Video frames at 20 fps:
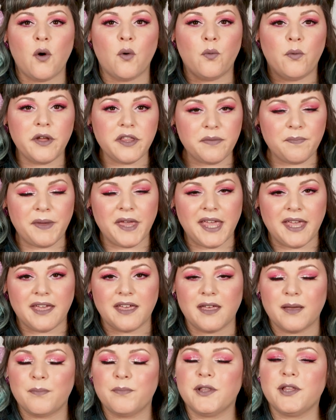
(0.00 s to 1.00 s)
with
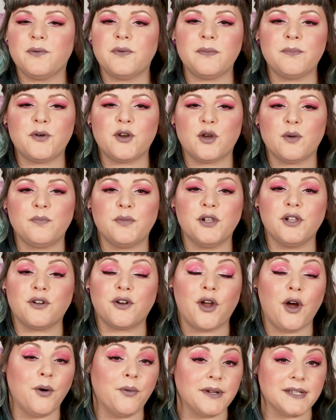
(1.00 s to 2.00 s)
pink, blue and purple
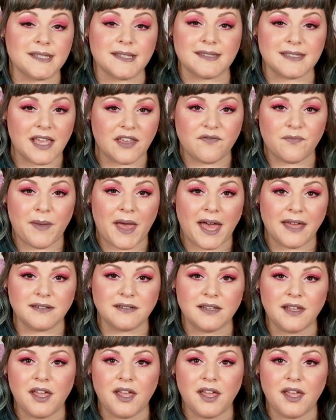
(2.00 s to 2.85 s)
are always a safe bet.